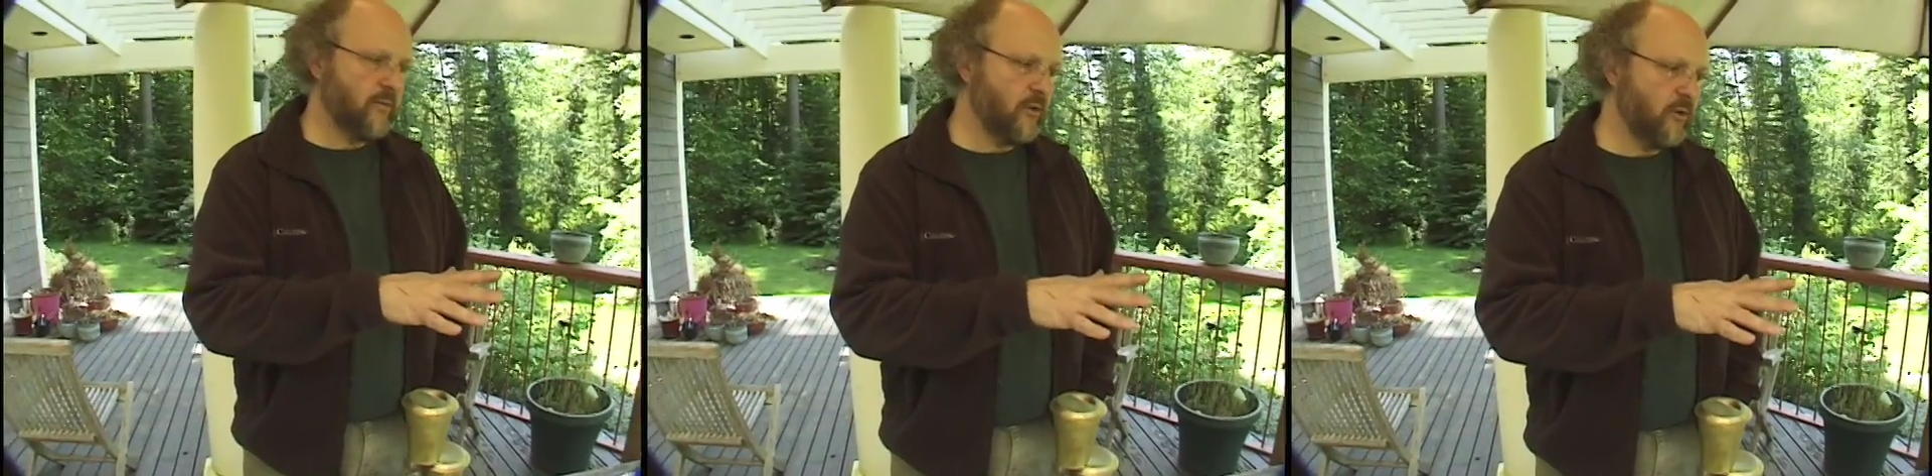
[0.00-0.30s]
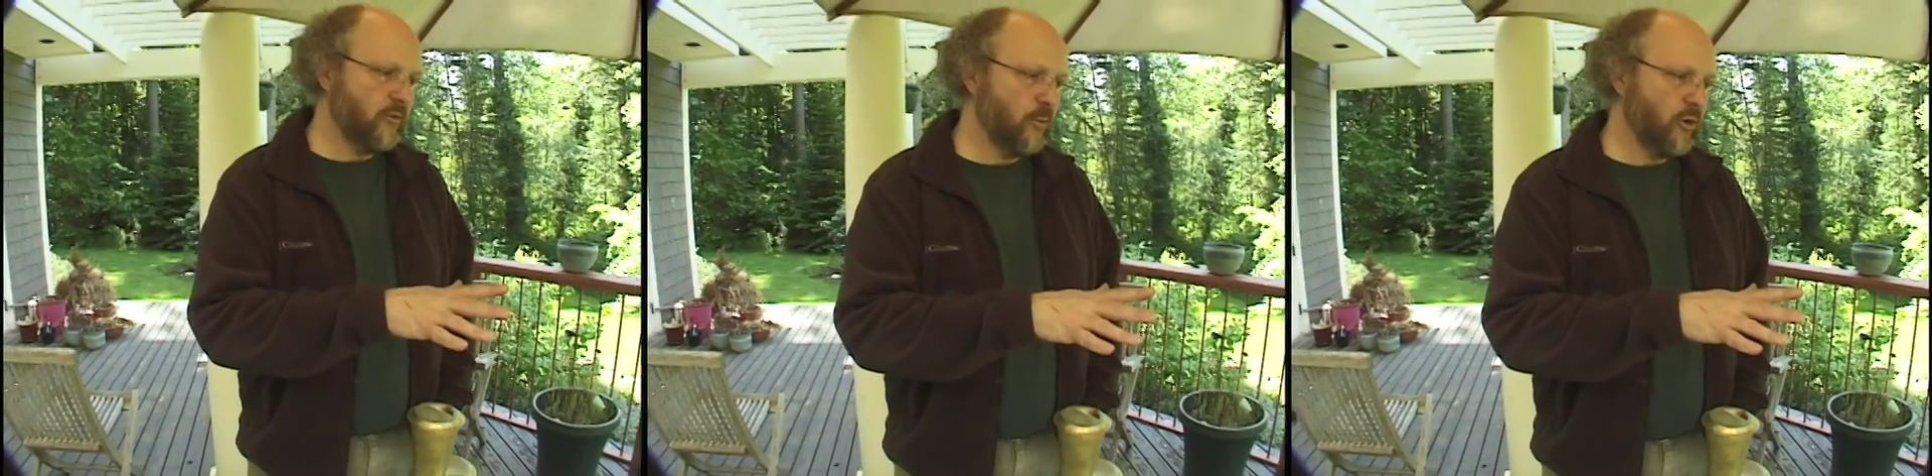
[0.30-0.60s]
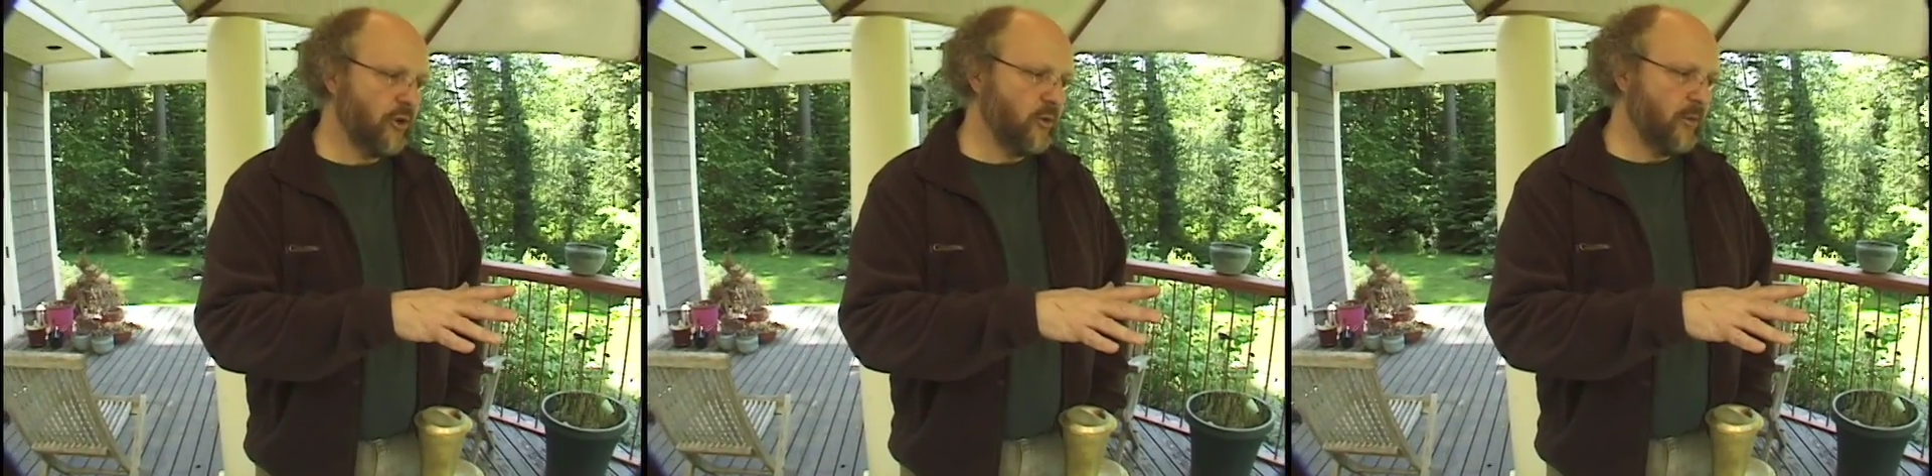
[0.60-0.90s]
There's more
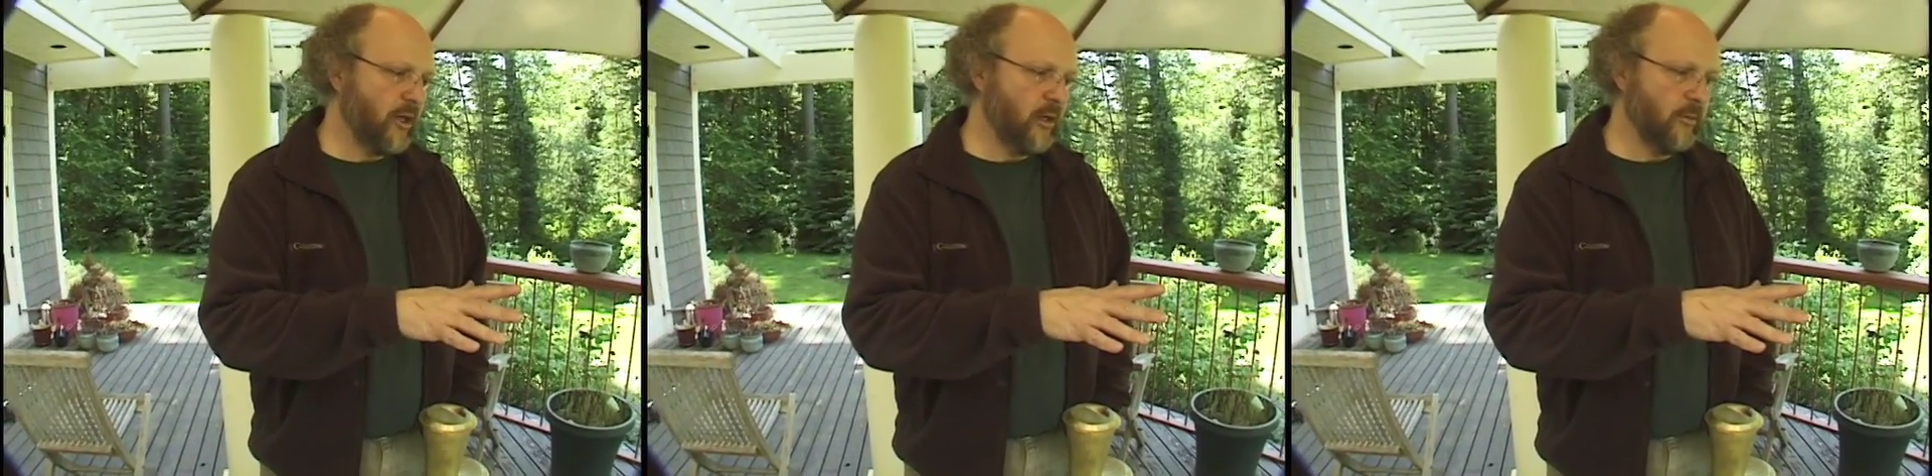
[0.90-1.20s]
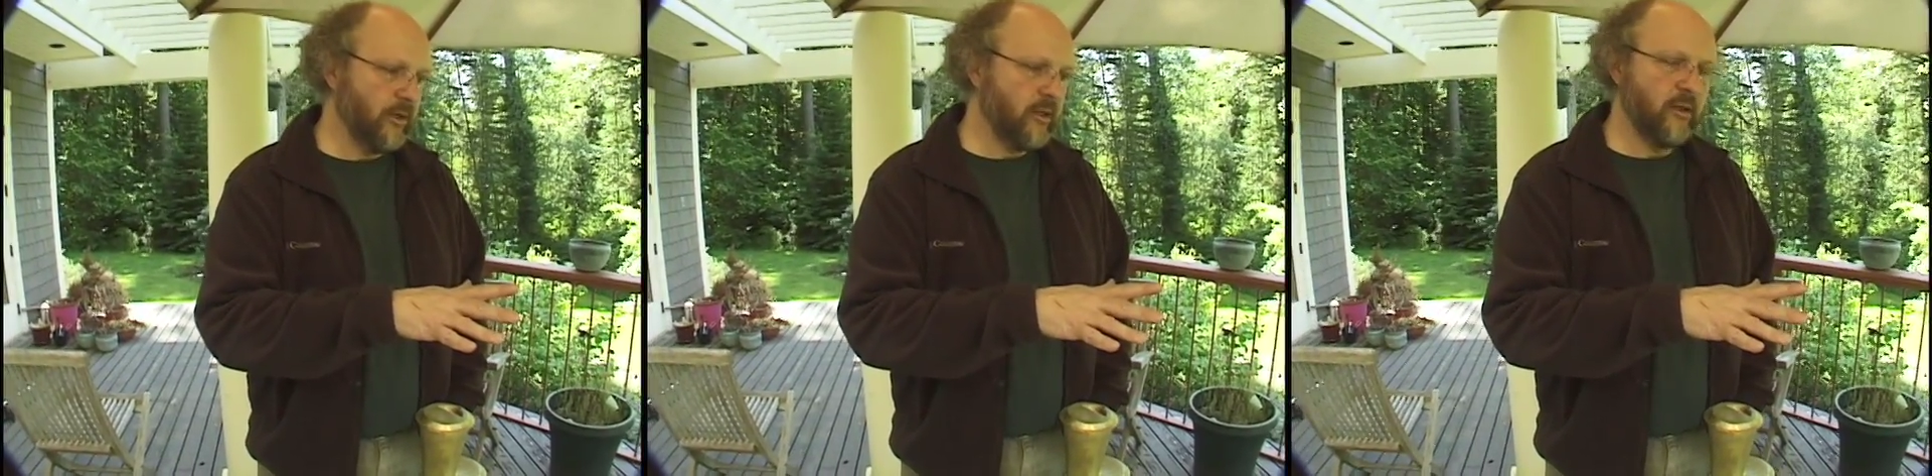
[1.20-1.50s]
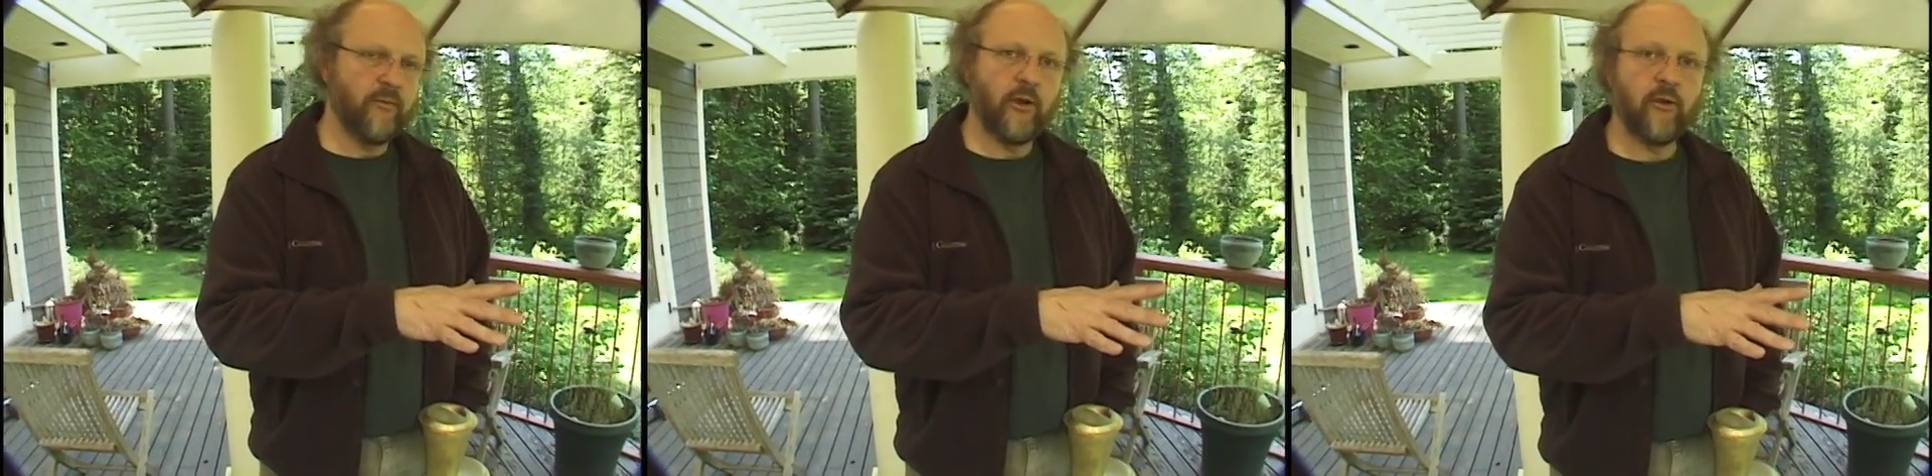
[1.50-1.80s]
human element
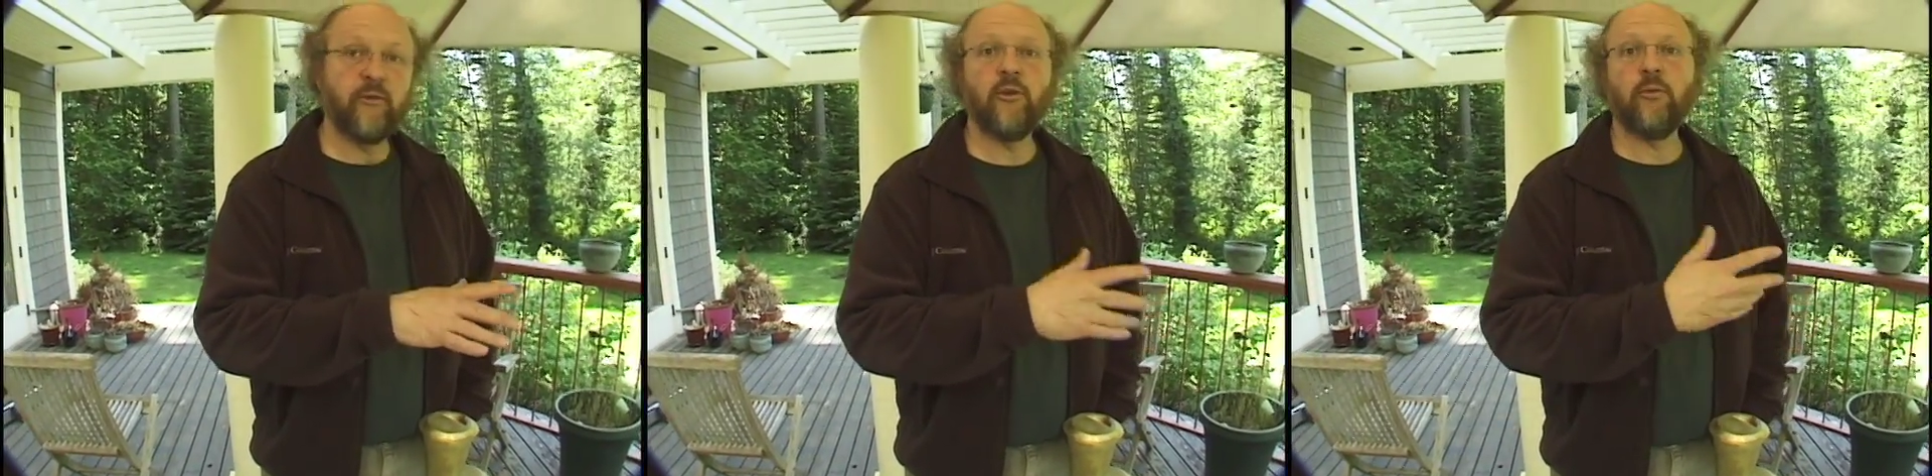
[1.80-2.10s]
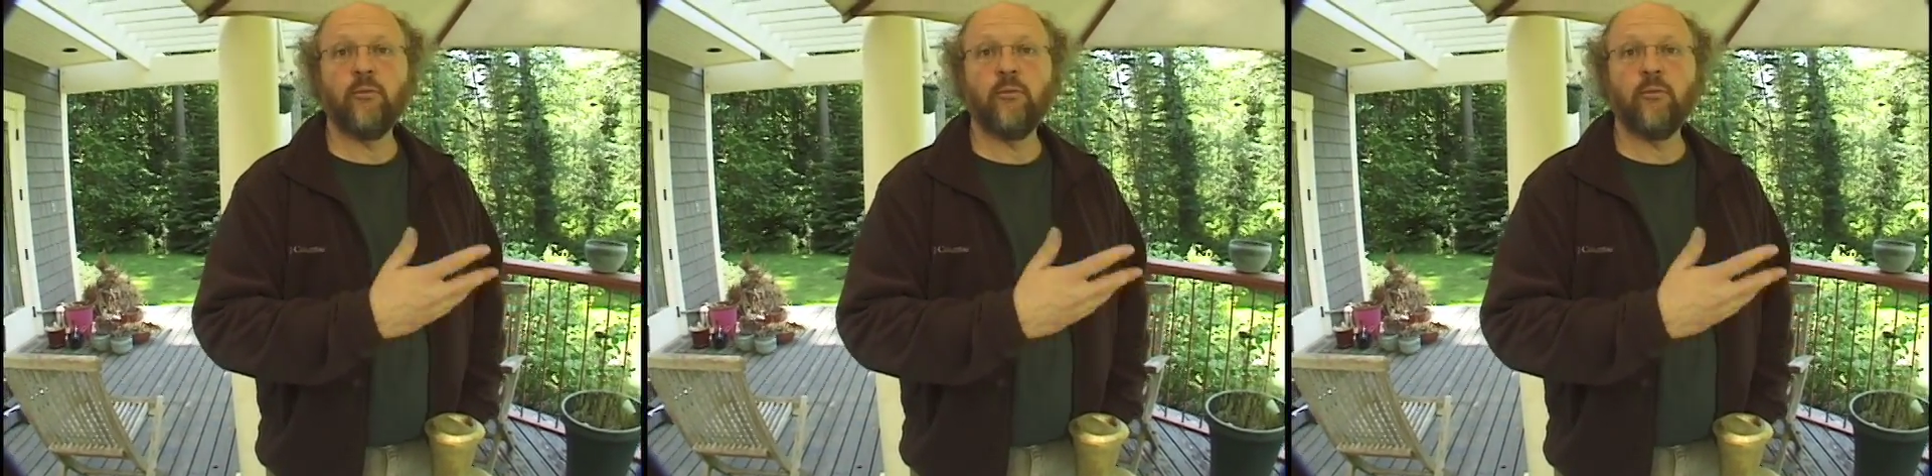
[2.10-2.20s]
involved,